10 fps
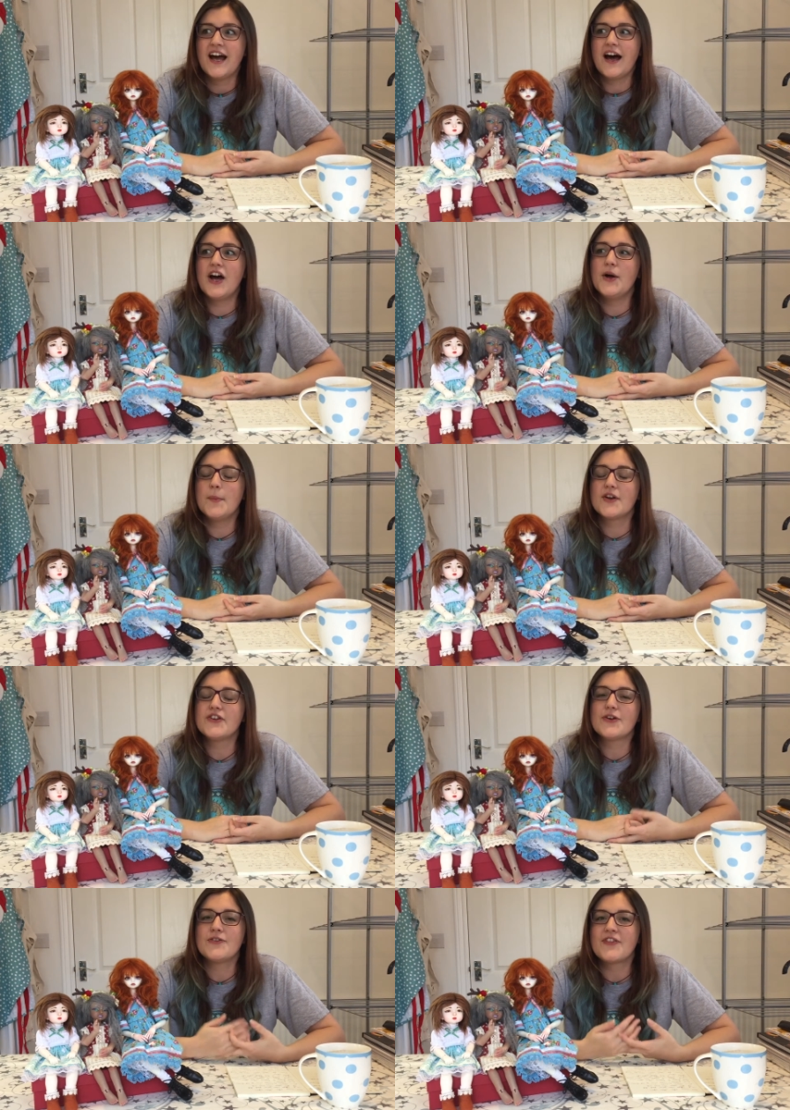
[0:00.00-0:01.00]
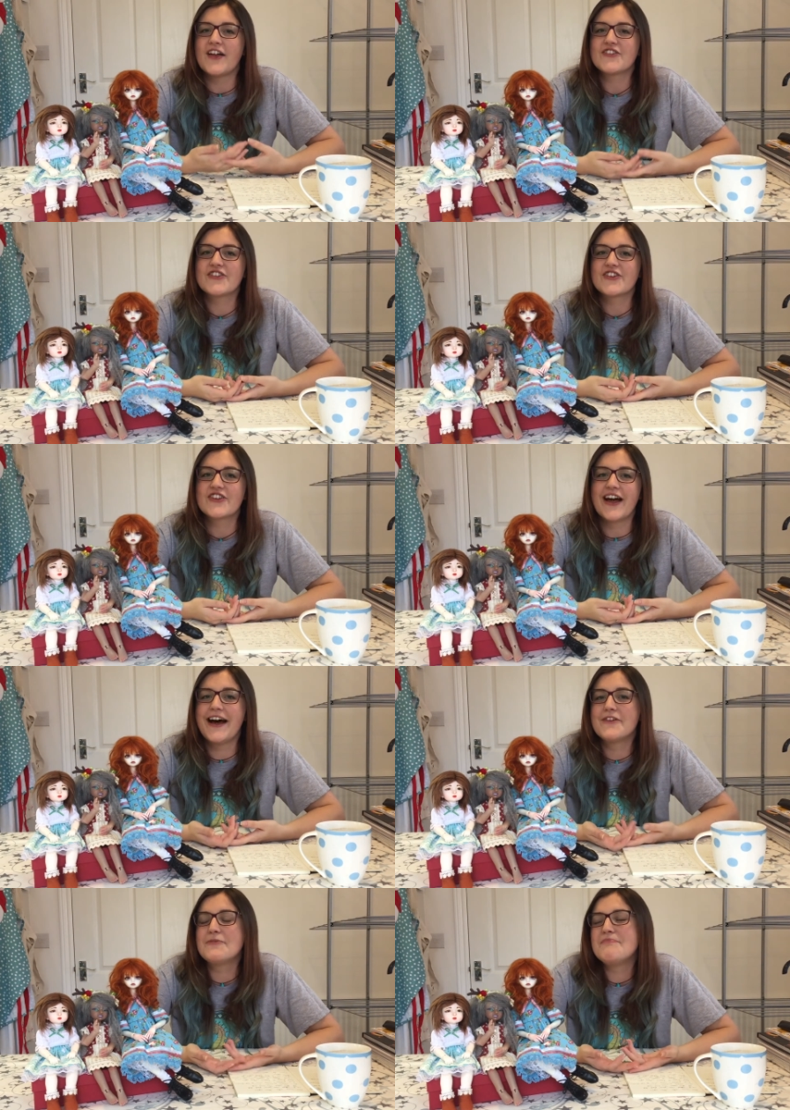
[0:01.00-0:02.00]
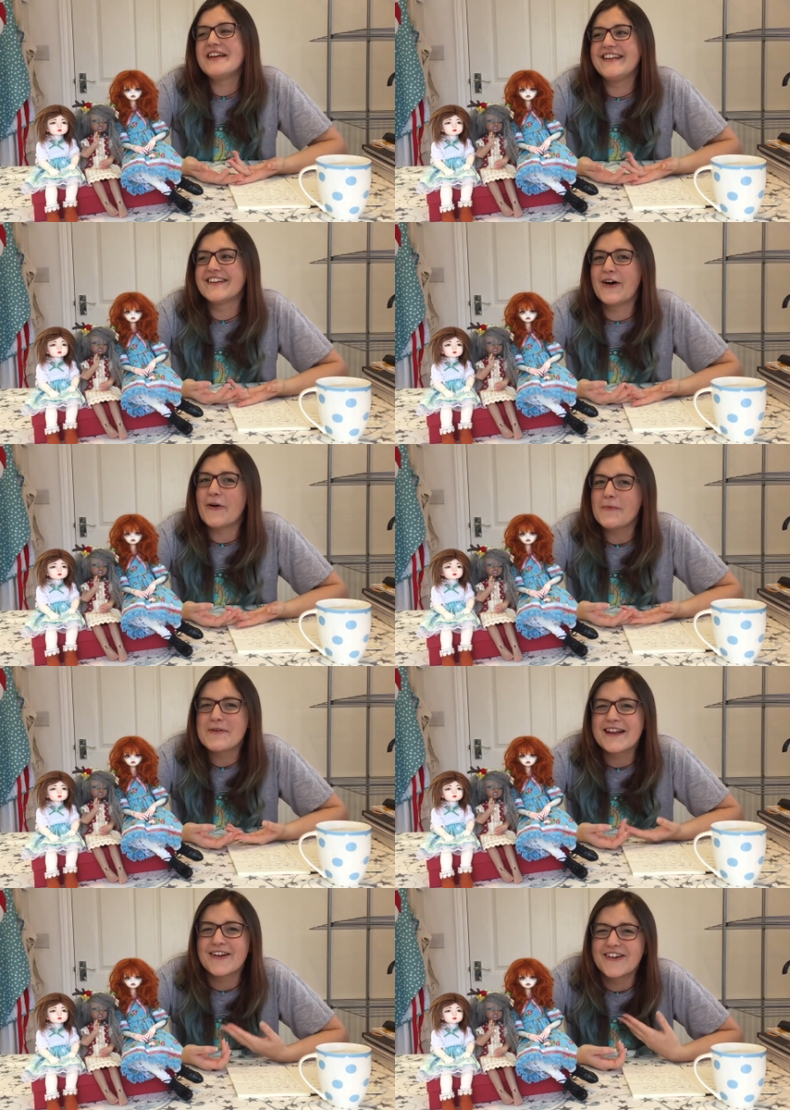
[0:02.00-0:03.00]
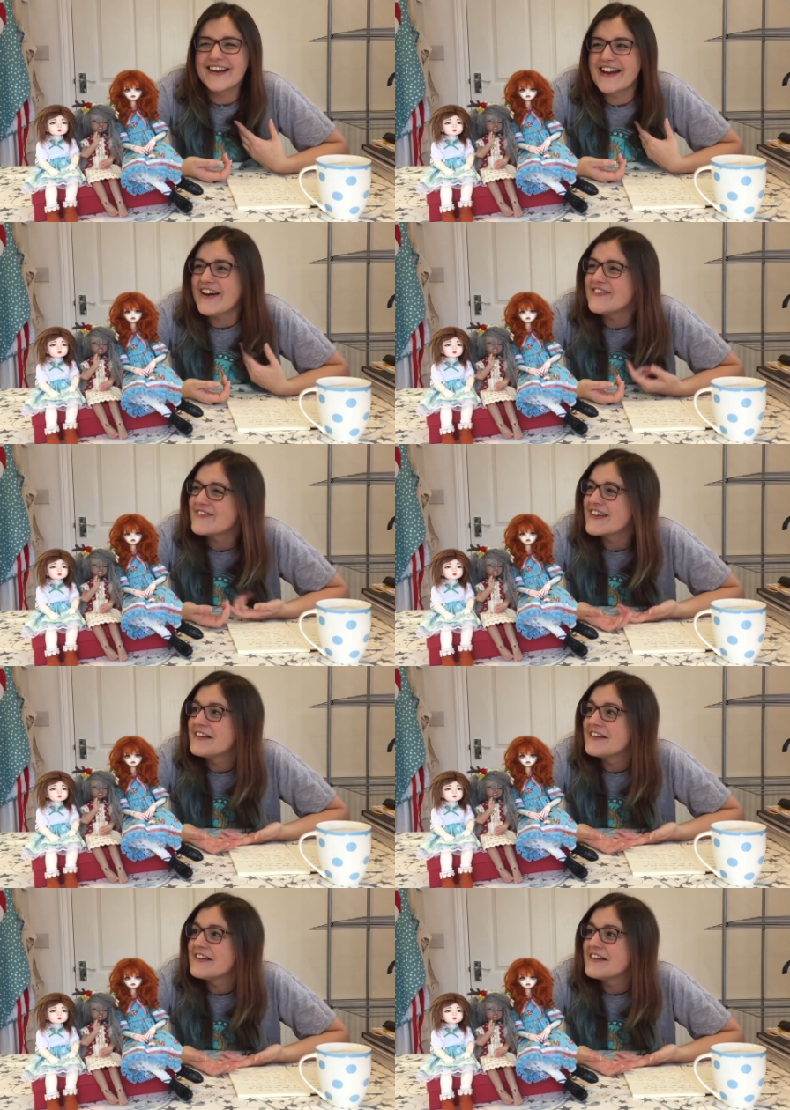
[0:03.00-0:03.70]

I don't know if that's just that I haven't been in the hobby long enough.